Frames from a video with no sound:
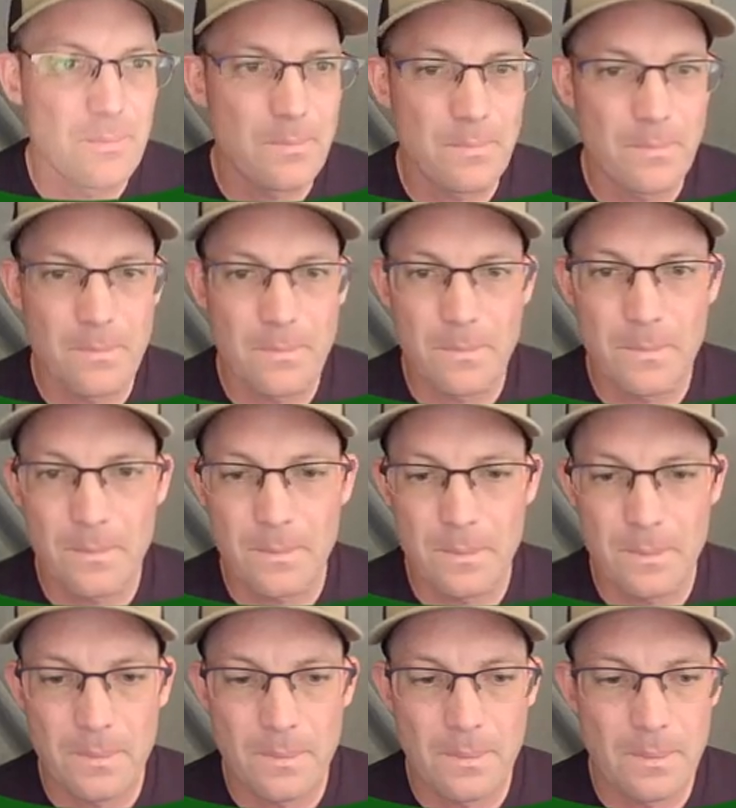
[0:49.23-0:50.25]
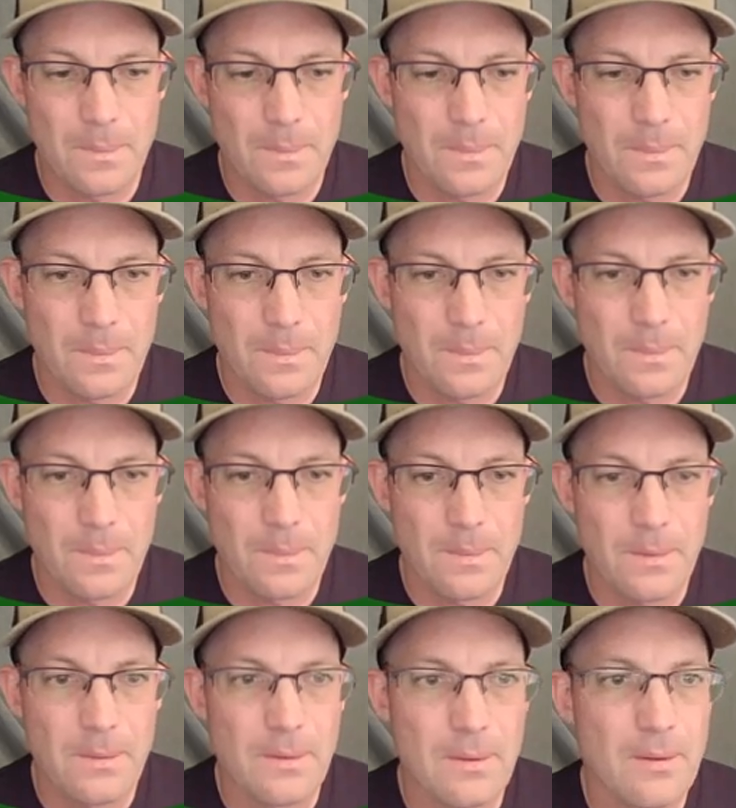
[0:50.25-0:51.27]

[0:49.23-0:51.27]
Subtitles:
Nothing is said.